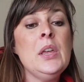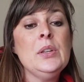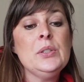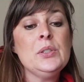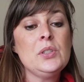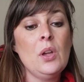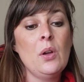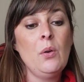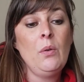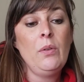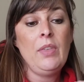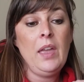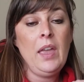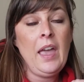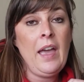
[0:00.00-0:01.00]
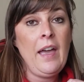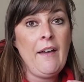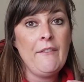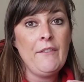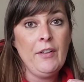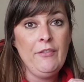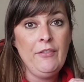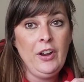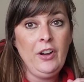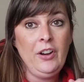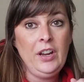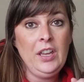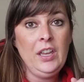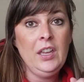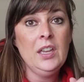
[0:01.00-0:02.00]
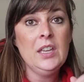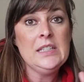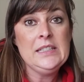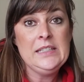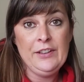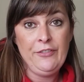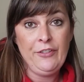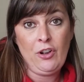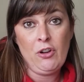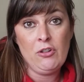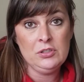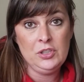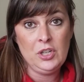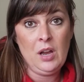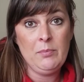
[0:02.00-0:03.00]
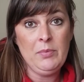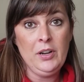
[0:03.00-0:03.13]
So they have a very difficult job.